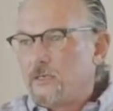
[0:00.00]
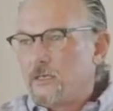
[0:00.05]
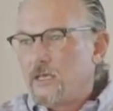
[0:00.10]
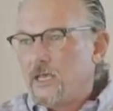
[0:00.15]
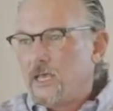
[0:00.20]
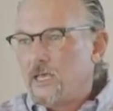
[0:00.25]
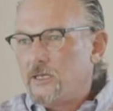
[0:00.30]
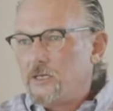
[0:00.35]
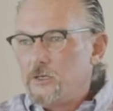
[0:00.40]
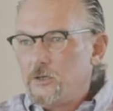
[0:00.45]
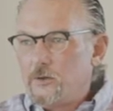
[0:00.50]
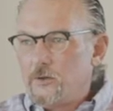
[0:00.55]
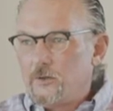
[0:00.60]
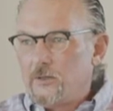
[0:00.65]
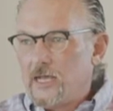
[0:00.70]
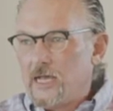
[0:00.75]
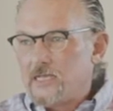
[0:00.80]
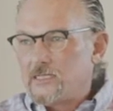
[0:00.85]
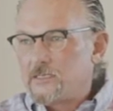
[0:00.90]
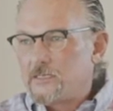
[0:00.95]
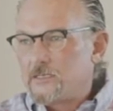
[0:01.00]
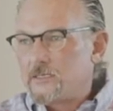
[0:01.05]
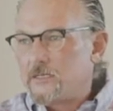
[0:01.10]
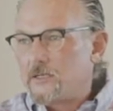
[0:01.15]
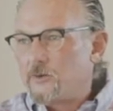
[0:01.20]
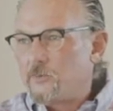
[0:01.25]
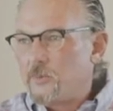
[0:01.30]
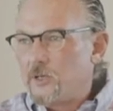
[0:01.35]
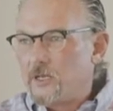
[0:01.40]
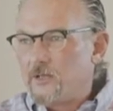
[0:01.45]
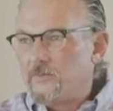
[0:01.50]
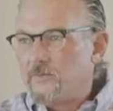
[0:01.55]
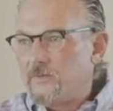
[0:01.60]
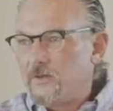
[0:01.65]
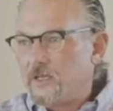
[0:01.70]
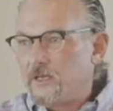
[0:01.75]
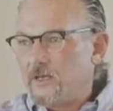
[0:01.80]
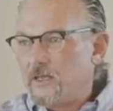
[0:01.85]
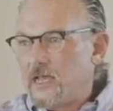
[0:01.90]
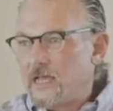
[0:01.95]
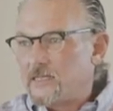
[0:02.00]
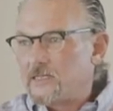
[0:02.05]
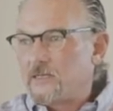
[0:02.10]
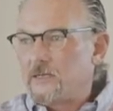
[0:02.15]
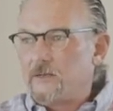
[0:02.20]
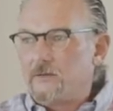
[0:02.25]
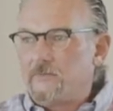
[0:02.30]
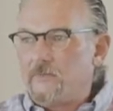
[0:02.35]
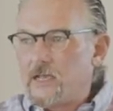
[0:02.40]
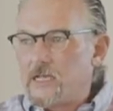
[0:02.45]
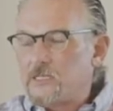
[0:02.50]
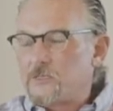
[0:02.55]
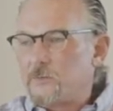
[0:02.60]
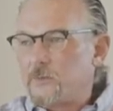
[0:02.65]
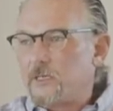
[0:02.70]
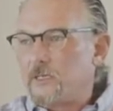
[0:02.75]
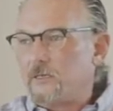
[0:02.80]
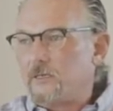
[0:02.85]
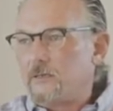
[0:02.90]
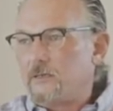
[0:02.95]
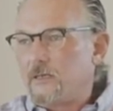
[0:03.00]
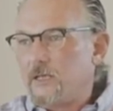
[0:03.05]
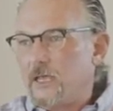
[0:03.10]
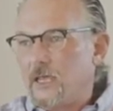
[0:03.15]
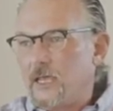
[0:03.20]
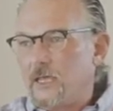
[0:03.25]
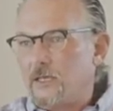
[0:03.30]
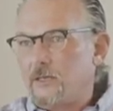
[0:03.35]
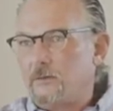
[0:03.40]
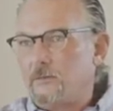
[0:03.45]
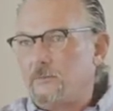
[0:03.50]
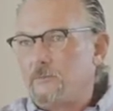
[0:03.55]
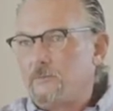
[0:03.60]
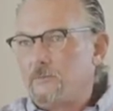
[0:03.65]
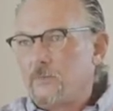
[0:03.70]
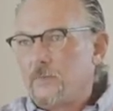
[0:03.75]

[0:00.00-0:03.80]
and utilize it to their benefit as an investment, and